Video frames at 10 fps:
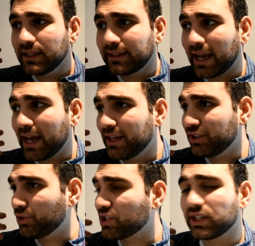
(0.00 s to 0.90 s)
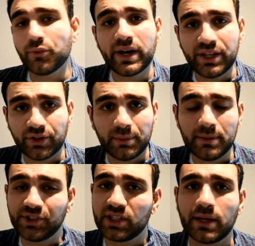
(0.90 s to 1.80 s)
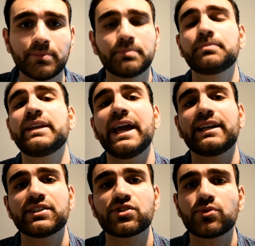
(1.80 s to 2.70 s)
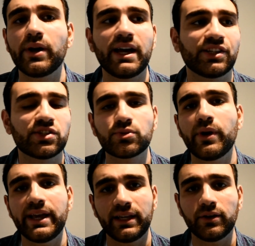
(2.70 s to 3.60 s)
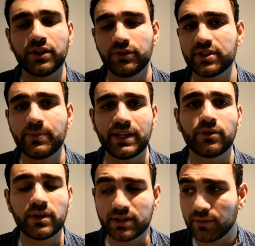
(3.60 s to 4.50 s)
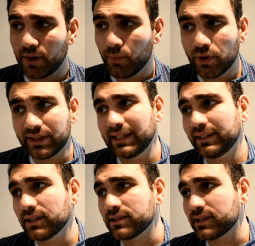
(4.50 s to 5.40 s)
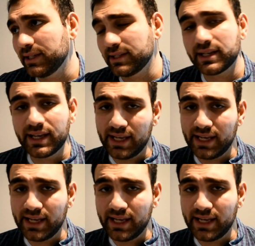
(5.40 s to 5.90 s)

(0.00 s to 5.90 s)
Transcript: that you're just going to wear. You're going to be just like getting a sweating, or you're sweating your ass off, and what that does is,